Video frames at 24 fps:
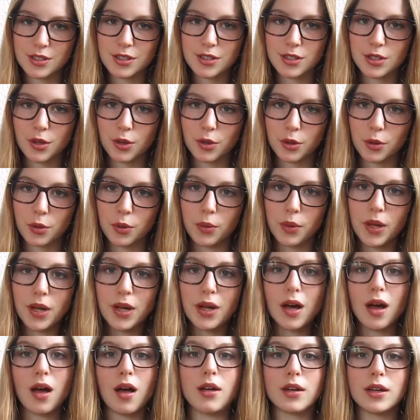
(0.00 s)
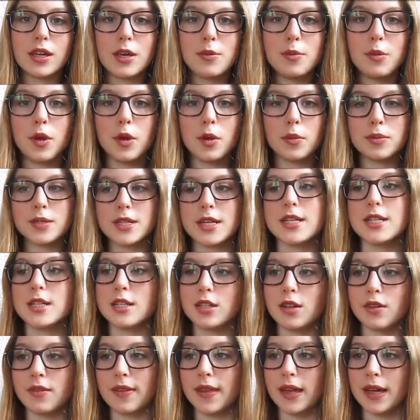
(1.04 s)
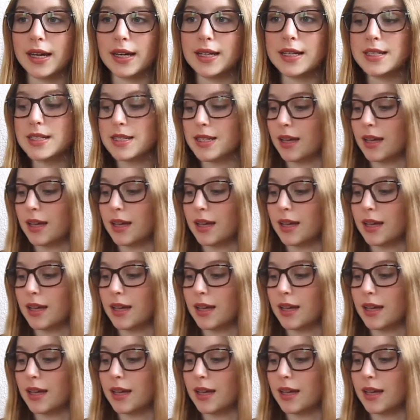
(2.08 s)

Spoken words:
so I'll keep you updated on that.